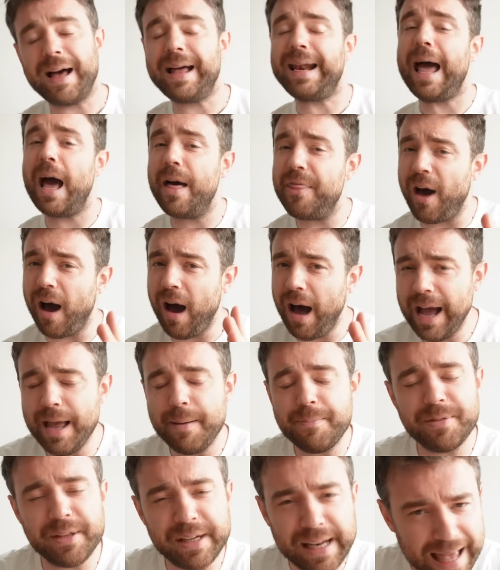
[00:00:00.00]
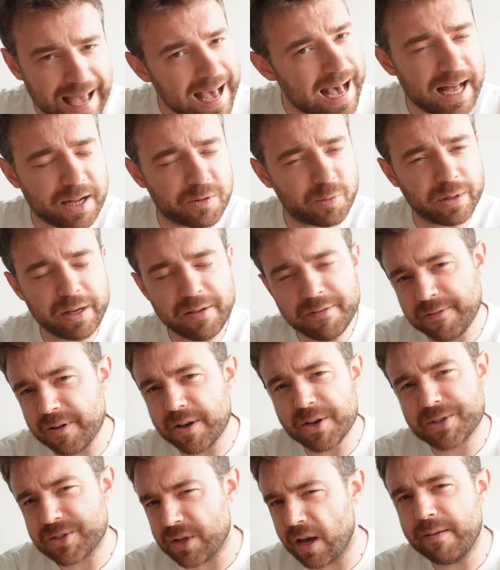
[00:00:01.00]
And the hype that he had when he
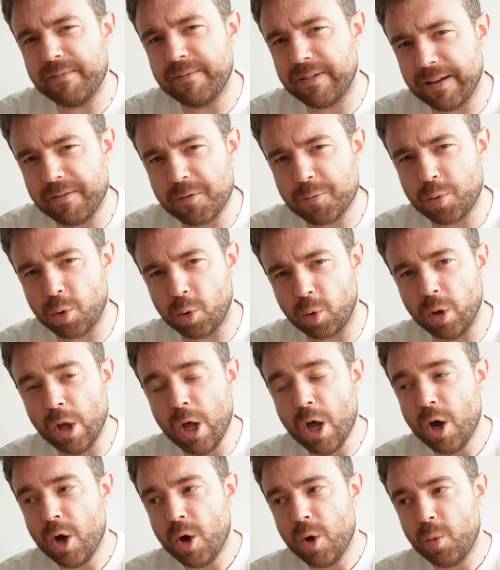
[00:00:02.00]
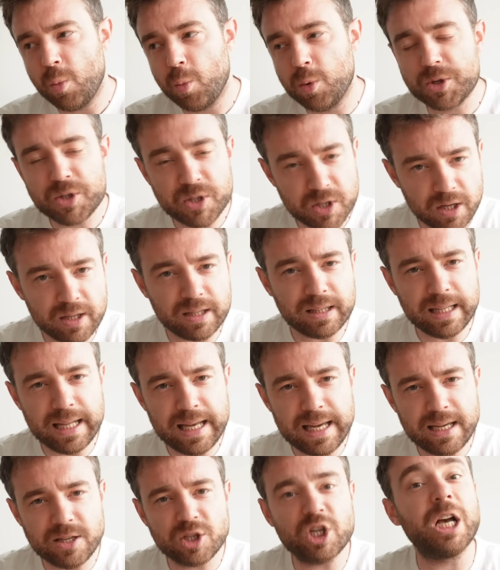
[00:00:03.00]
first signed for Liverpool was
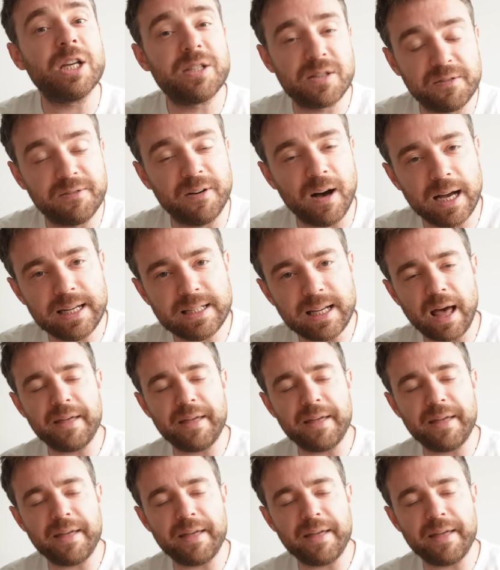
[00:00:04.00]
certainly justified.